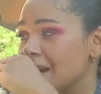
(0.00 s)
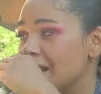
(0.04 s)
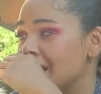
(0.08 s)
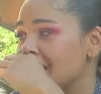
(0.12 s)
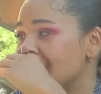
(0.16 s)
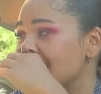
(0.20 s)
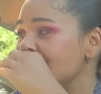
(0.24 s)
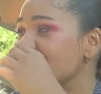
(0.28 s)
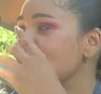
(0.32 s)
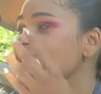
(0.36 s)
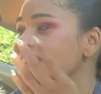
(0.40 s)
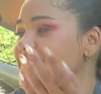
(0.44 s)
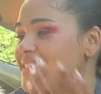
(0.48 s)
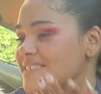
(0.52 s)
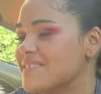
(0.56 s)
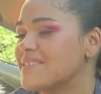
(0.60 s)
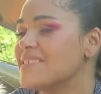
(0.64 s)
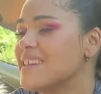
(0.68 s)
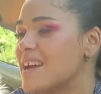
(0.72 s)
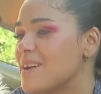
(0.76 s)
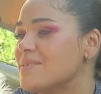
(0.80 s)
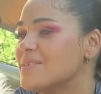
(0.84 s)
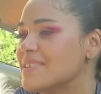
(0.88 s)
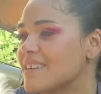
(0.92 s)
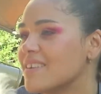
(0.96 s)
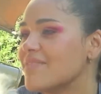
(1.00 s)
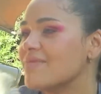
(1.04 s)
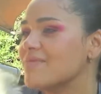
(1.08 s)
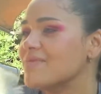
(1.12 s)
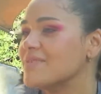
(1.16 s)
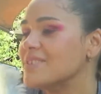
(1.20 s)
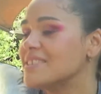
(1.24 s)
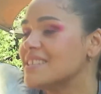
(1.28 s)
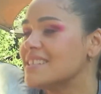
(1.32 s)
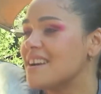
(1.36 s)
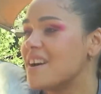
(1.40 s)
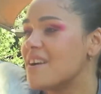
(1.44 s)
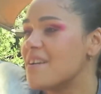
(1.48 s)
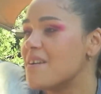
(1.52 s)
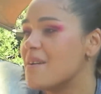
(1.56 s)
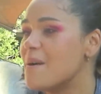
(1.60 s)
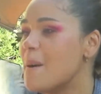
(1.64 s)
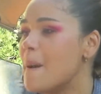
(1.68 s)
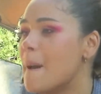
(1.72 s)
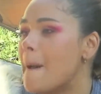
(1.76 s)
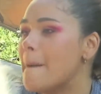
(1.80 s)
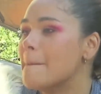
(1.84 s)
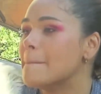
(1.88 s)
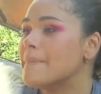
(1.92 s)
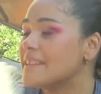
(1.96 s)
and it sounds like a freestyle,
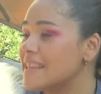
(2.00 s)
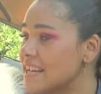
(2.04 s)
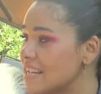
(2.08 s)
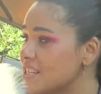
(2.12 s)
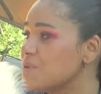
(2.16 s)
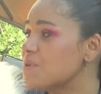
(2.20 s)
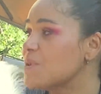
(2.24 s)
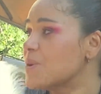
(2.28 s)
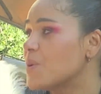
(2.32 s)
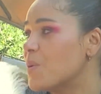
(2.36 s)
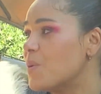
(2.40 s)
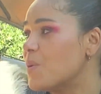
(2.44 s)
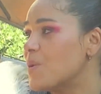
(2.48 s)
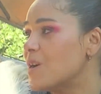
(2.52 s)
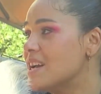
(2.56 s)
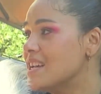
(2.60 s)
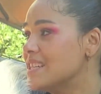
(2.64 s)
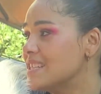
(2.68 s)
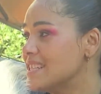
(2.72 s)
but that's what it was.